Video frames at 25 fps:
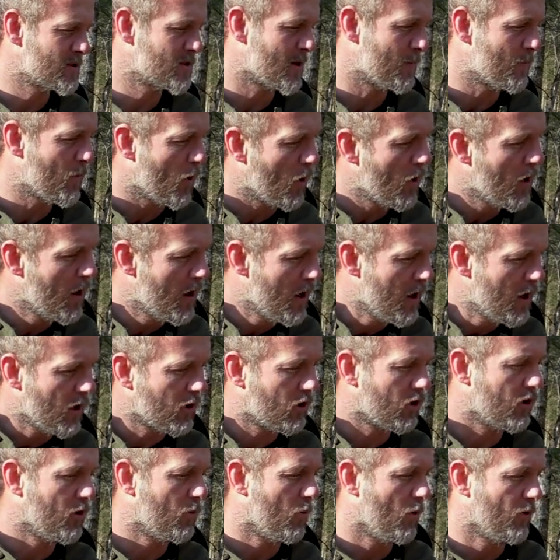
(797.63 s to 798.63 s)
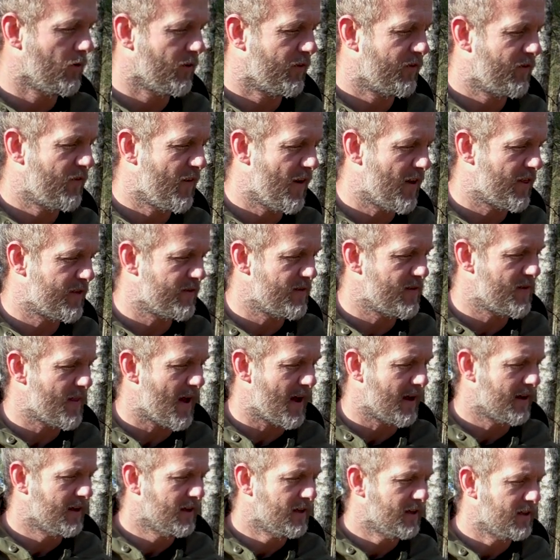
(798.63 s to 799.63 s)
So I'm not going to wander further in
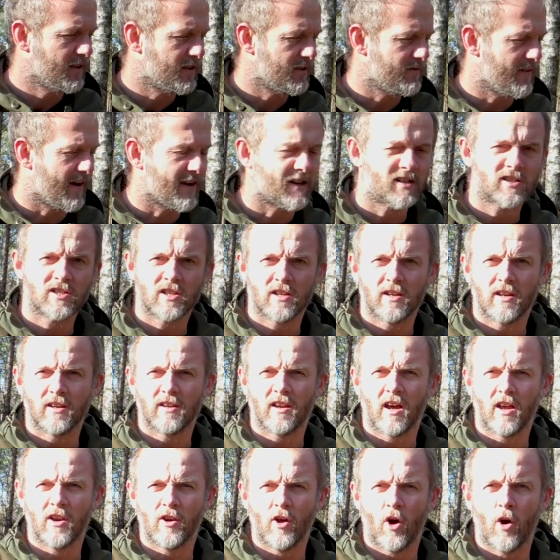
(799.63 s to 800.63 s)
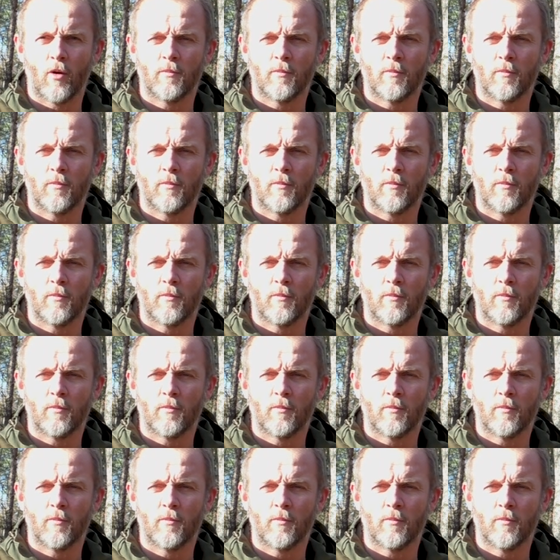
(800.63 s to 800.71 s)
that direction and, and,